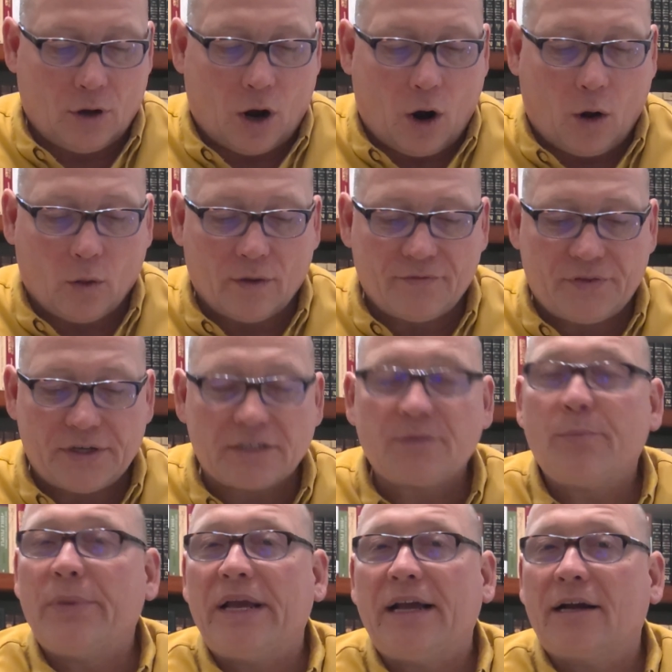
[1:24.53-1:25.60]
All of this
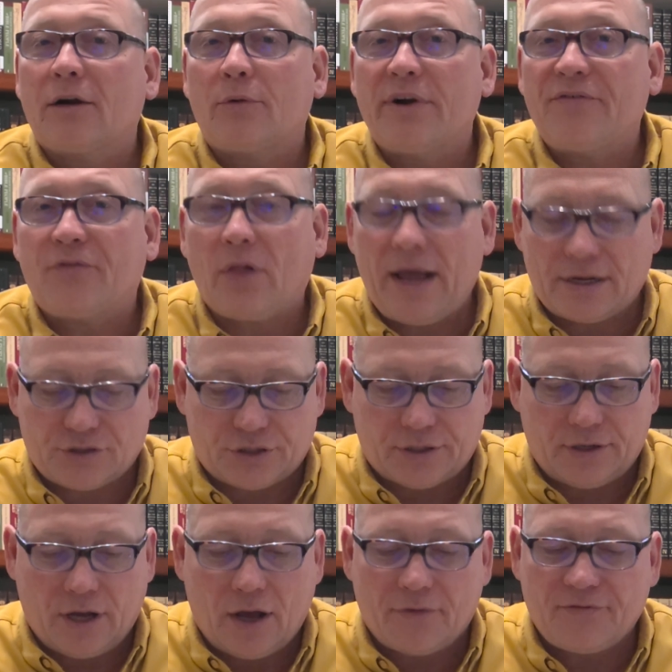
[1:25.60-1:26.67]
being a
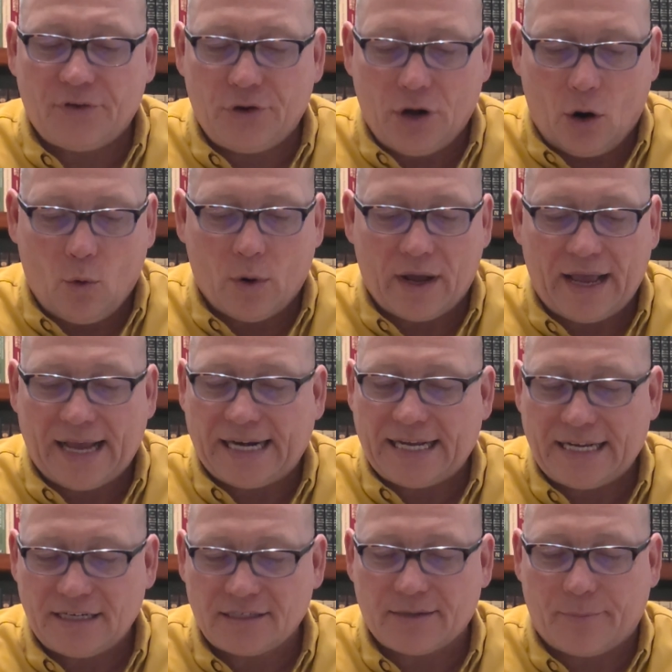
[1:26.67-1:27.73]
reflection of Noah and
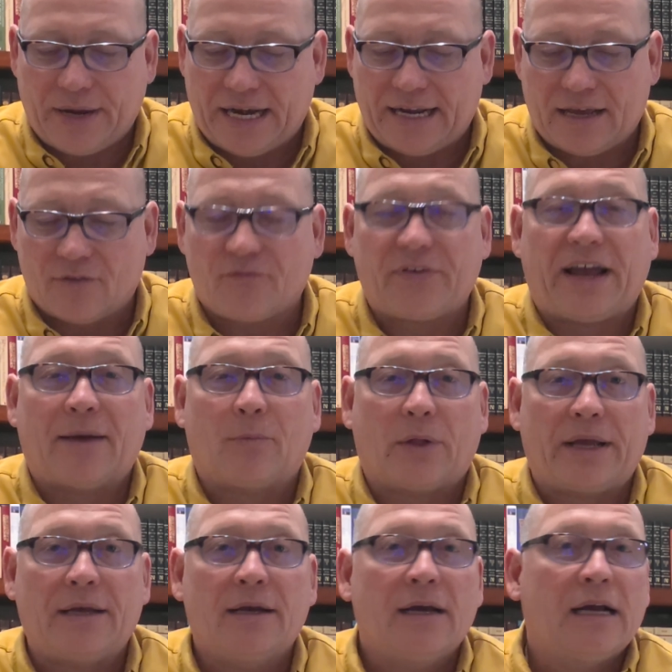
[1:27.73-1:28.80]
his immediate
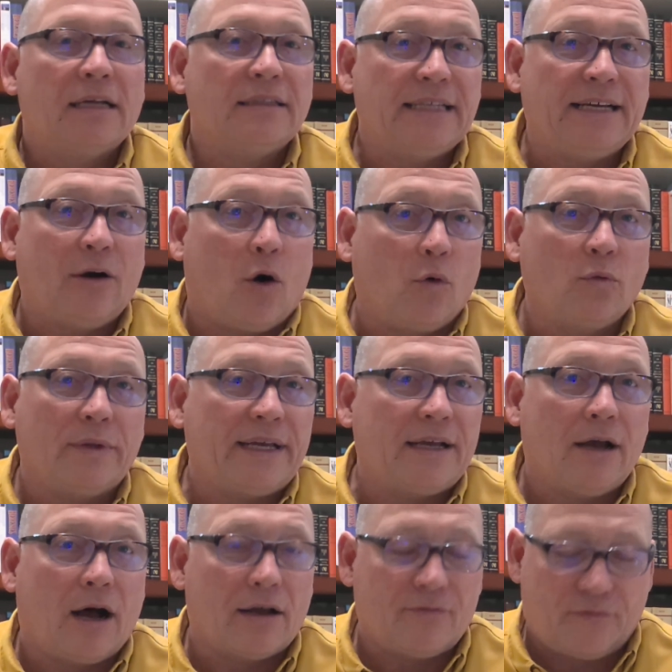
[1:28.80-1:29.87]
family, the only
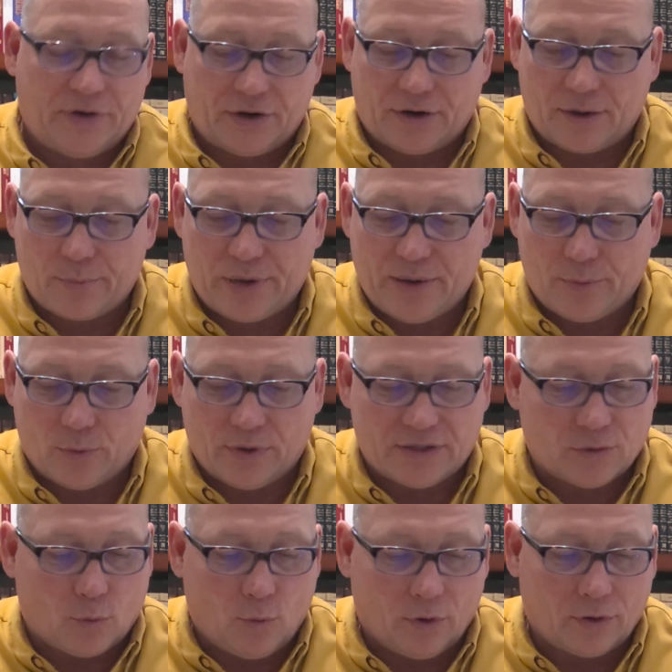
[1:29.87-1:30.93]
God-fearing people in
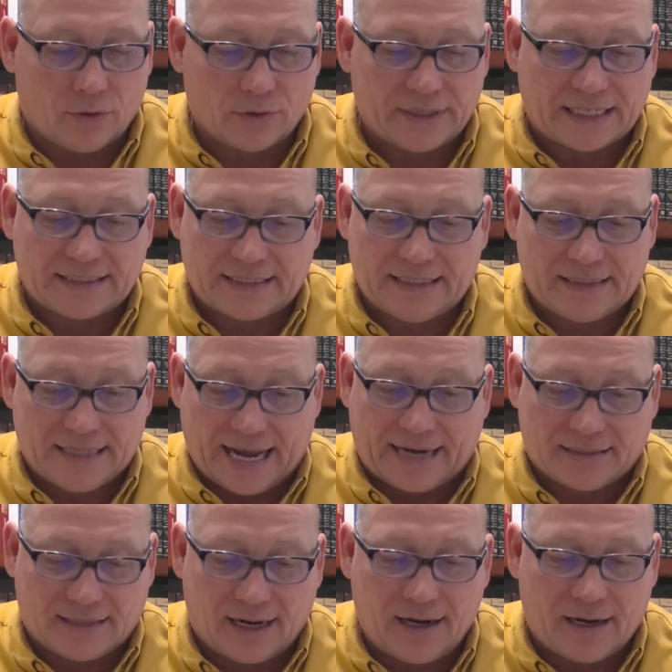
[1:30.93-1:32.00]
the world at
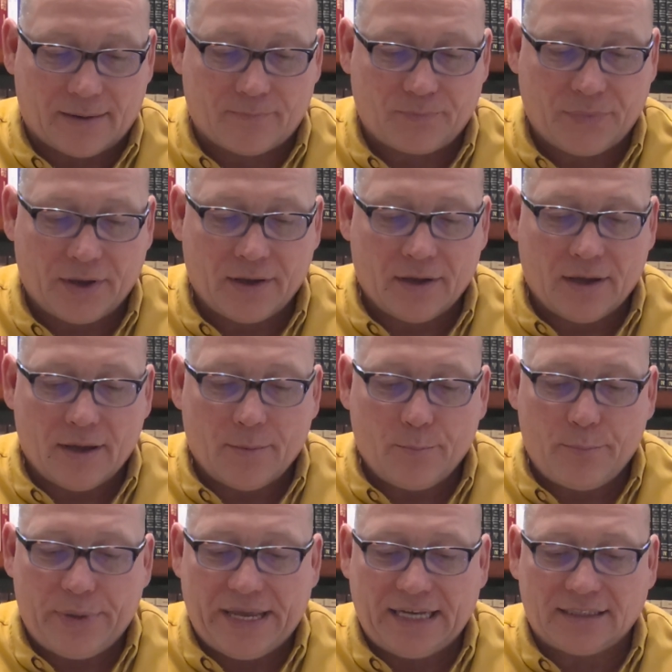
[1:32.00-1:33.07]
that time,
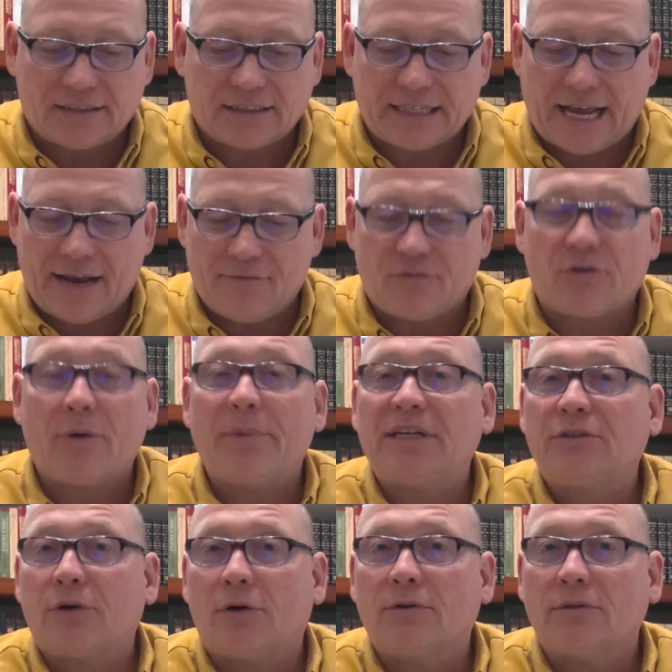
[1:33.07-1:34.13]
being saved from
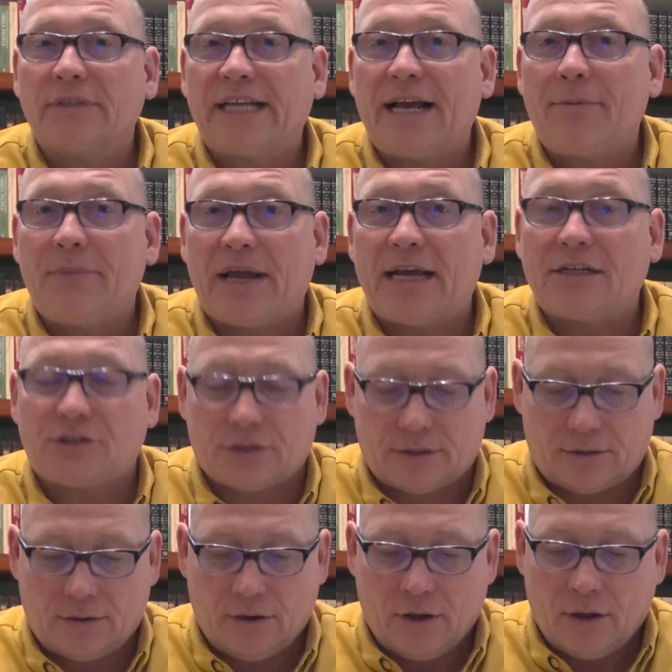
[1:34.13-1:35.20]
eternal
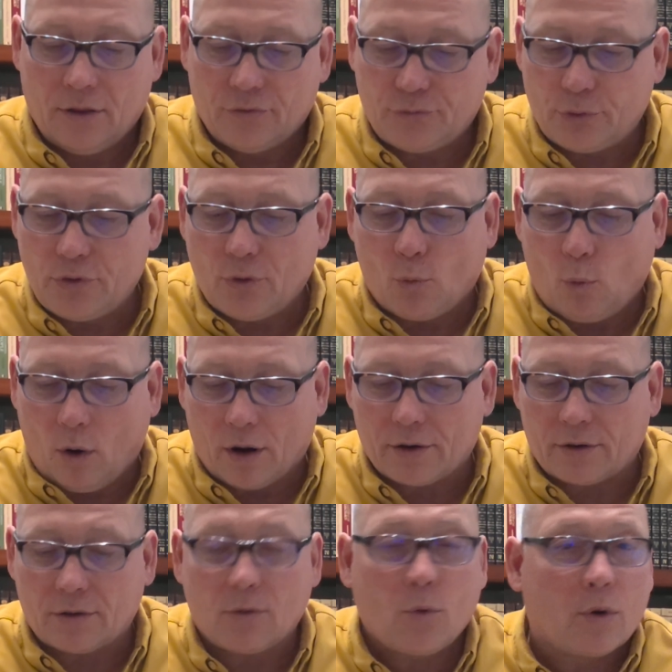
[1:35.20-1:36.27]
damnation through the
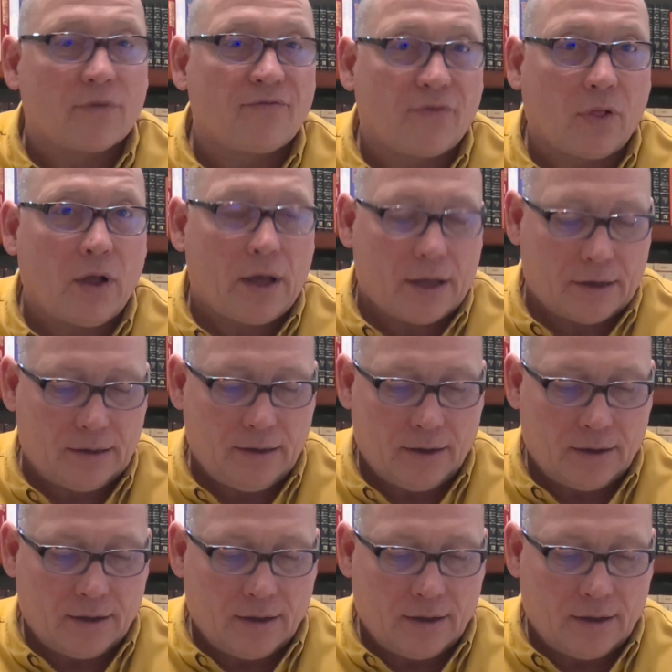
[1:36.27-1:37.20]
water or flood